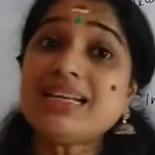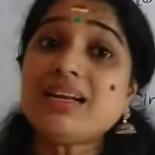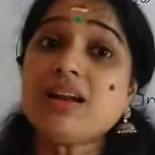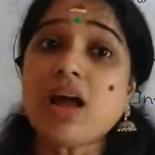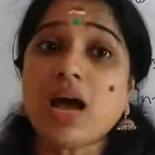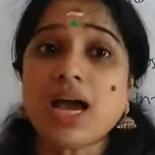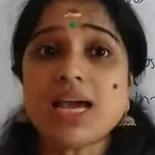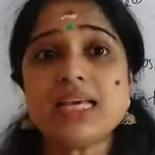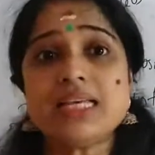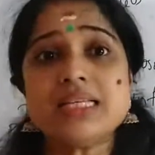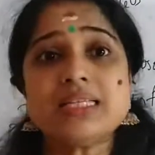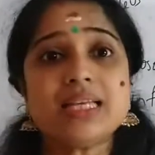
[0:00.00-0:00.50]

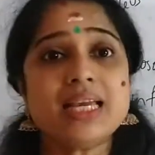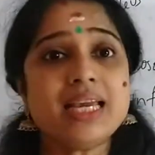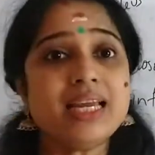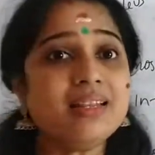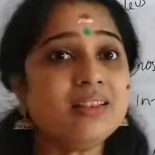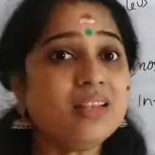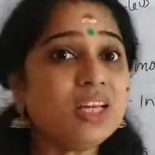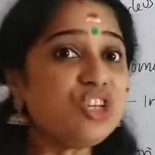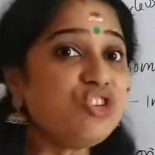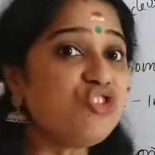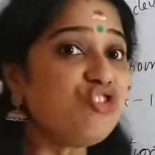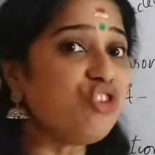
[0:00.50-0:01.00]
lies
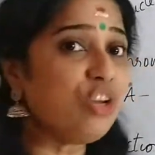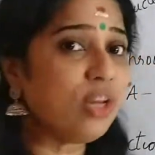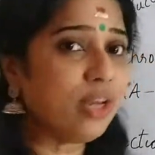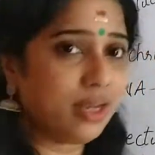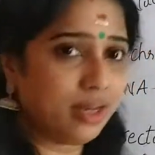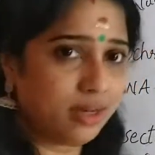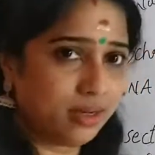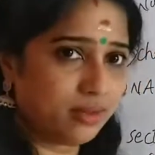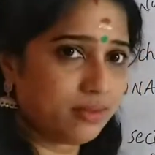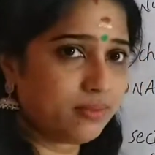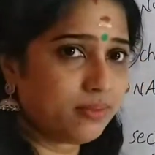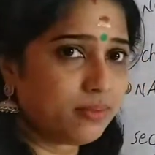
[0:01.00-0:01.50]
in the
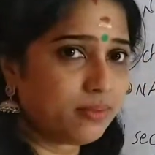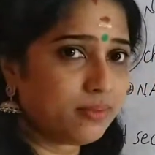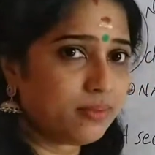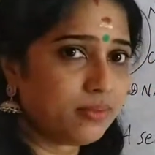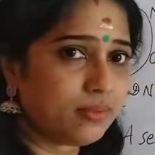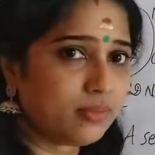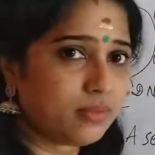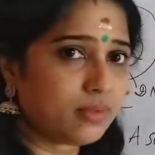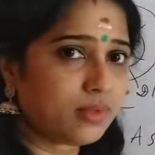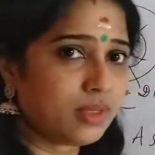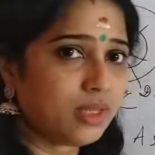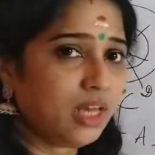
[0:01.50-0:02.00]
gene.
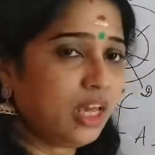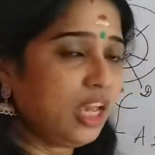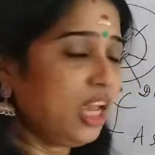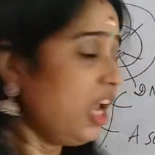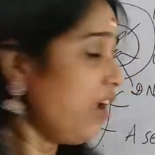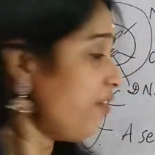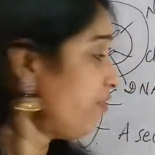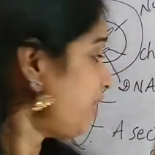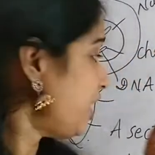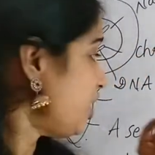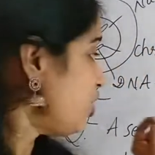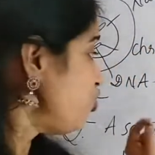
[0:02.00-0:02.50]

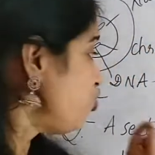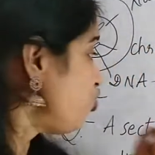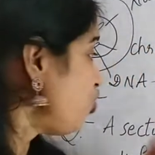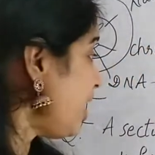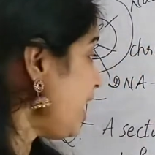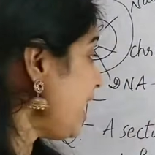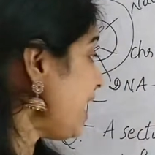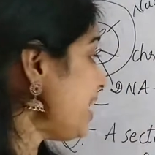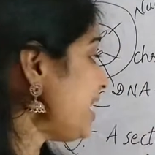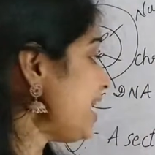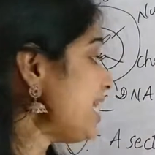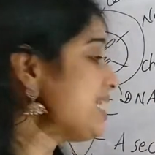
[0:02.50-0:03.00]
If the
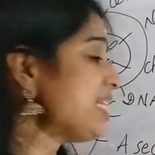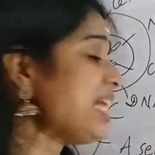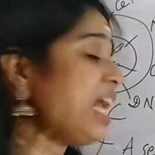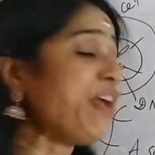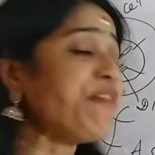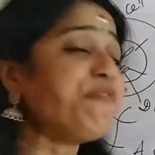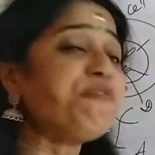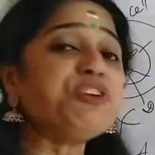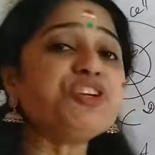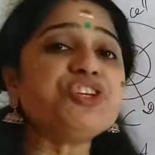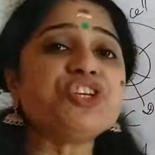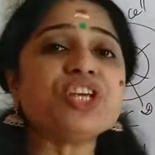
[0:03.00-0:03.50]
gene
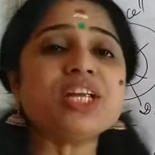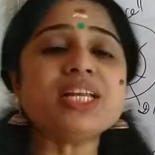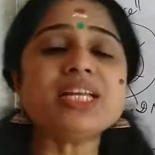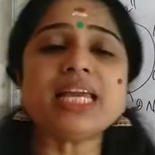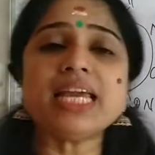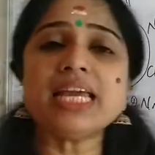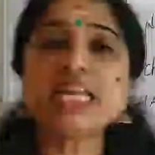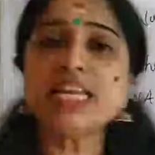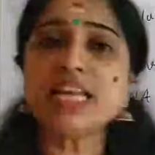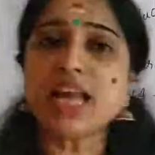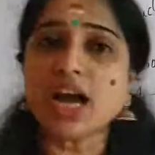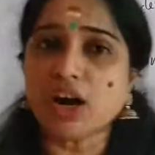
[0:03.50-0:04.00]
is
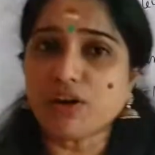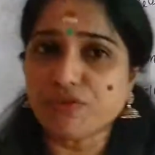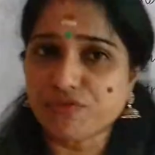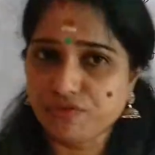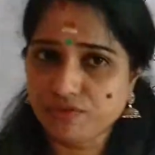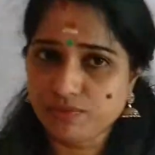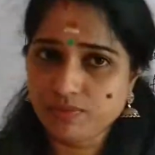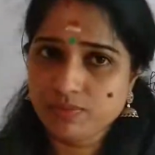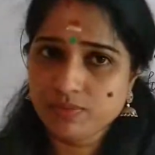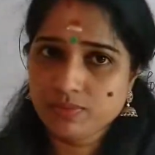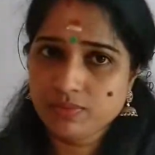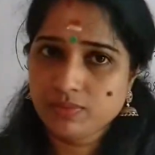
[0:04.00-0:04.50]
efficient
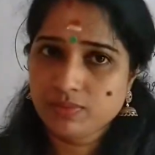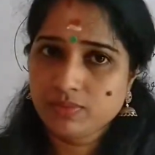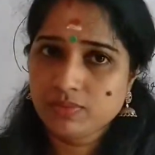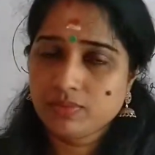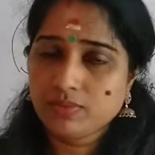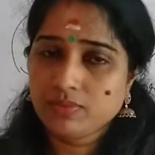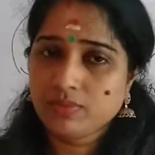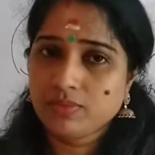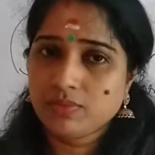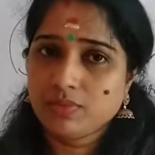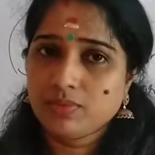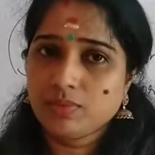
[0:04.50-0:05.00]
enough
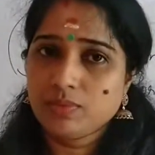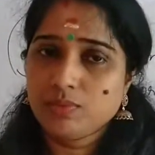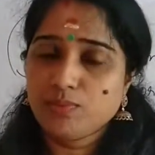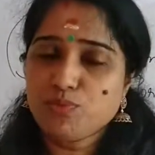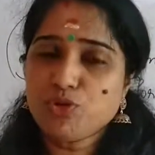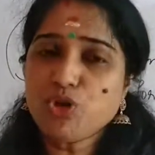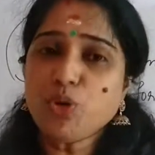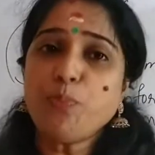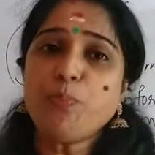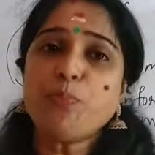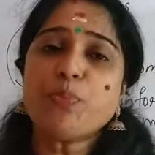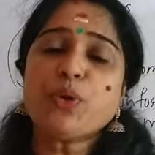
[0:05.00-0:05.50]

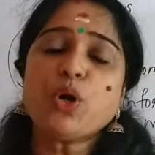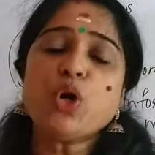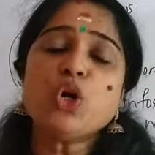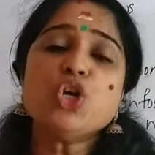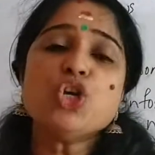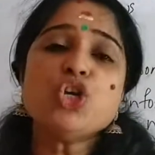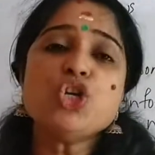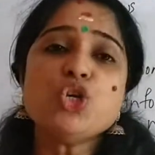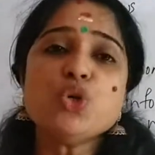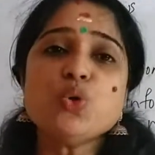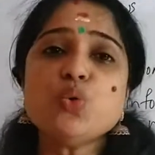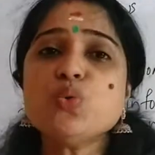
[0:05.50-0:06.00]
to
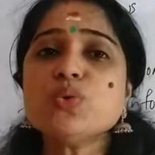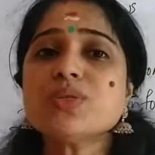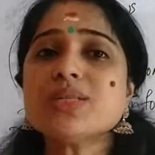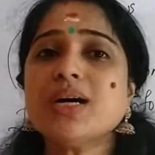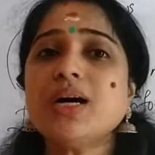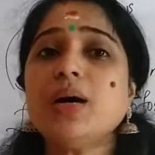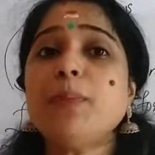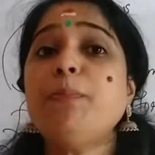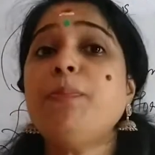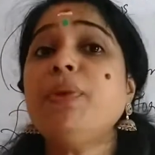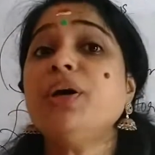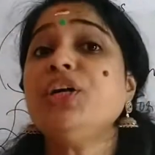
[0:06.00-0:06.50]
produce
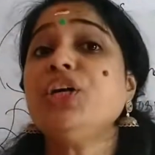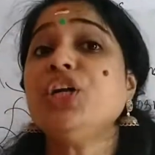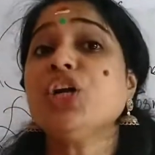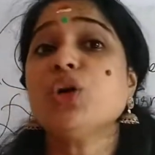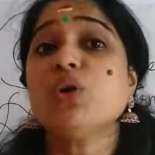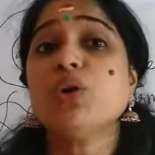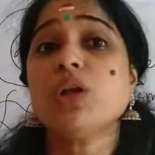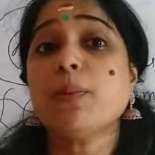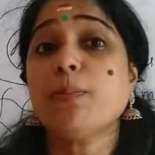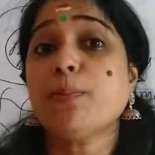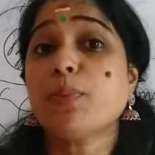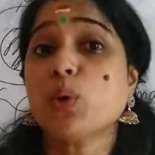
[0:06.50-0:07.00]
a
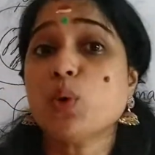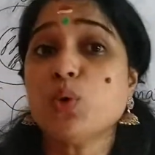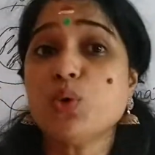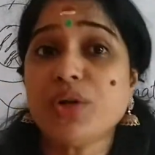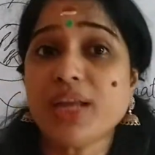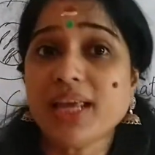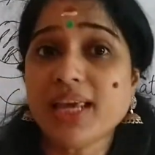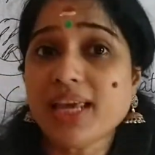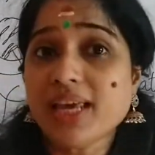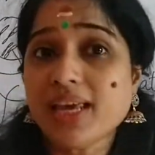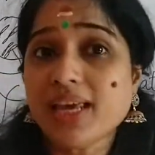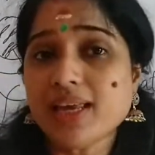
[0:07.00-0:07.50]
particular
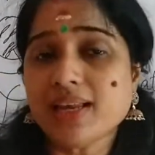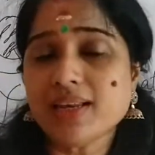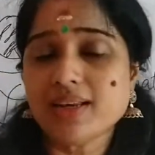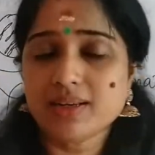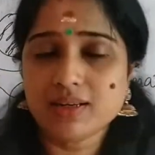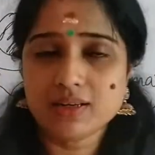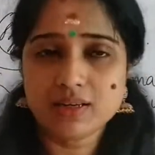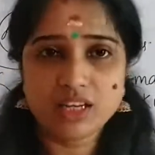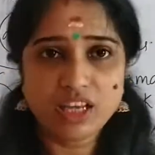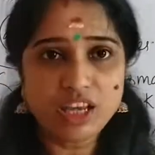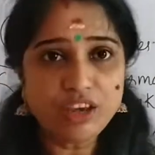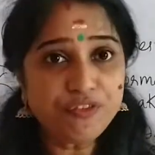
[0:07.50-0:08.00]

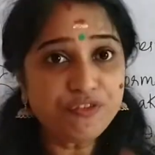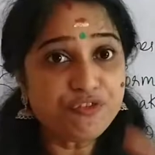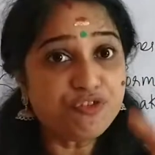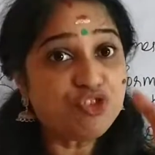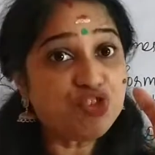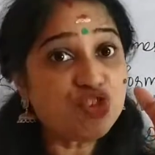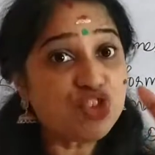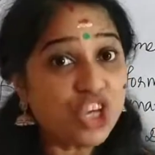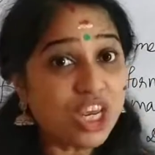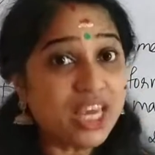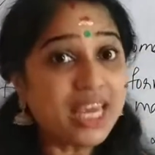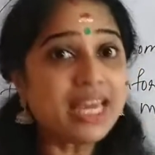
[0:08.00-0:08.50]
protein,
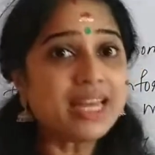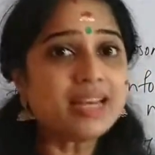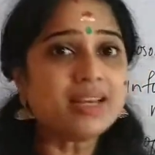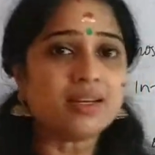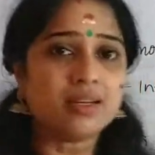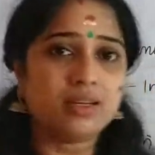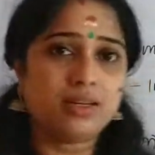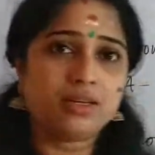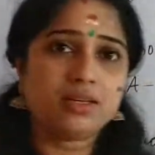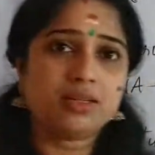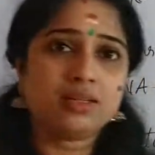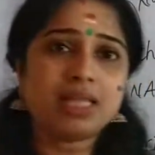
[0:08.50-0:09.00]
if
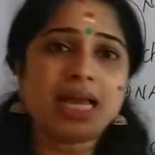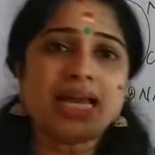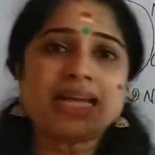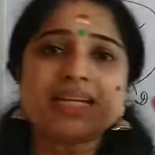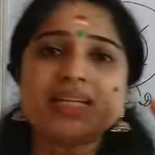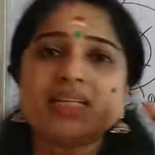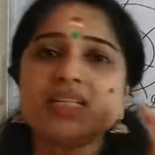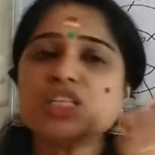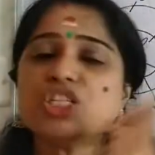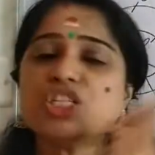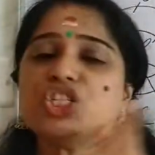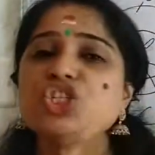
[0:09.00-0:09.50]
gene
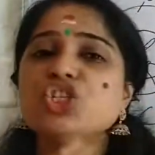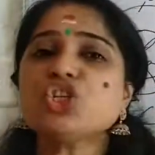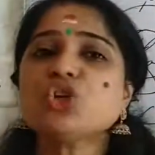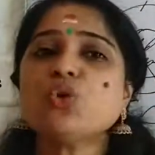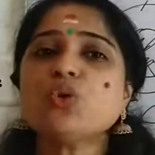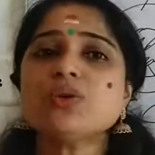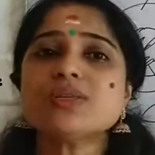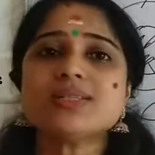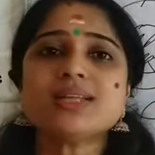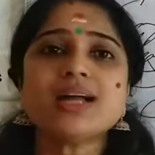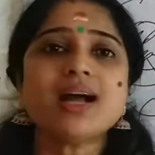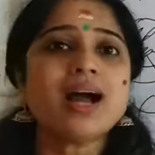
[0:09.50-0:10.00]
that
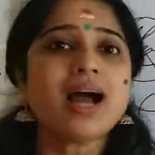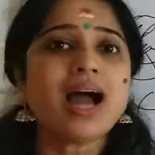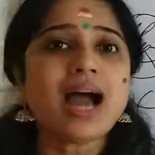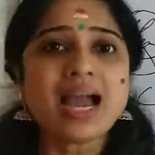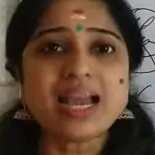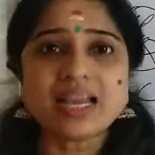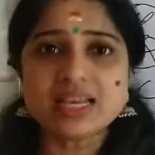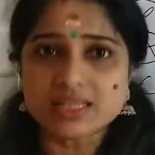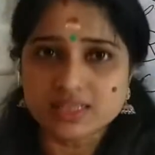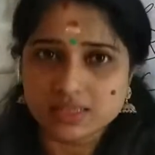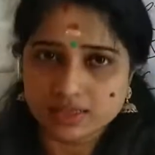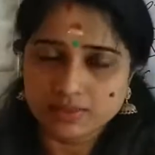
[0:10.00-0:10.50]
controls the
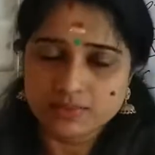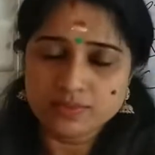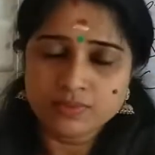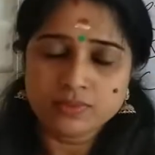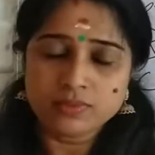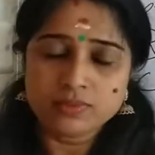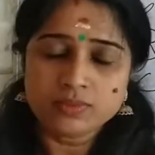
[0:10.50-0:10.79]
height,